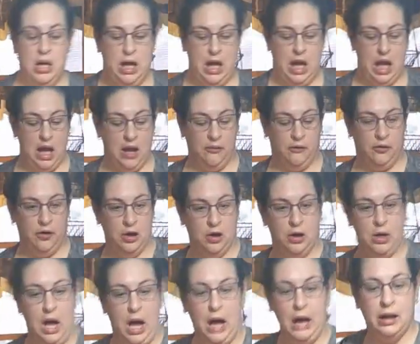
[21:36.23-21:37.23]
If you're
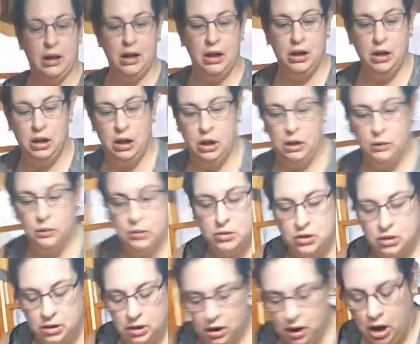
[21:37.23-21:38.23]
not gonna
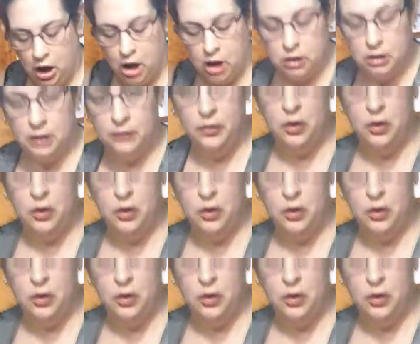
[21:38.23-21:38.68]
use all of